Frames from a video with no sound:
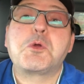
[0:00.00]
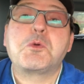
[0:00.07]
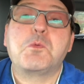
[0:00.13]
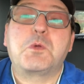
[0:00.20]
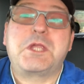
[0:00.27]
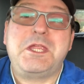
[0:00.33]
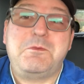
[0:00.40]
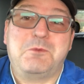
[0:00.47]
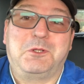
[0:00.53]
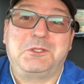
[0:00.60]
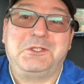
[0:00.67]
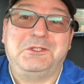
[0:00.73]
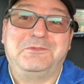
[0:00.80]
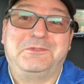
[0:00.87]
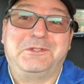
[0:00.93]
Keep
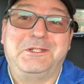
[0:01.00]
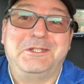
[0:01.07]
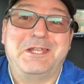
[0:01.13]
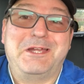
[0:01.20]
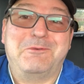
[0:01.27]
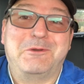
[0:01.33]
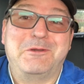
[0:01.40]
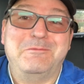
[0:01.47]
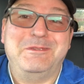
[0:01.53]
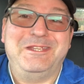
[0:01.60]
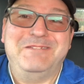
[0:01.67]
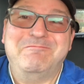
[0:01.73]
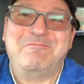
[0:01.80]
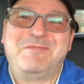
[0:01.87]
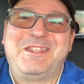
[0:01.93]
watching to find out what I mean.
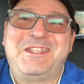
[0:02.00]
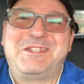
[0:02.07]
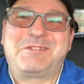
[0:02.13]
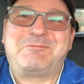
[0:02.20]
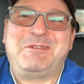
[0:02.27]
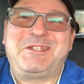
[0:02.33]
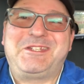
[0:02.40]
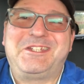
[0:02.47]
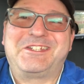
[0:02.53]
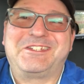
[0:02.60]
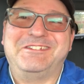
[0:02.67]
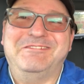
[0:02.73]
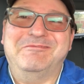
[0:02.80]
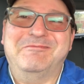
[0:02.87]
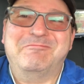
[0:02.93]
Speak to you
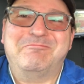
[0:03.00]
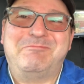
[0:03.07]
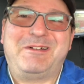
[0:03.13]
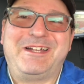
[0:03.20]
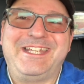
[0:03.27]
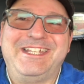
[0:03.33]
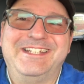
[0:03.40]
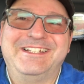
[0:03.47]
soon. Bye.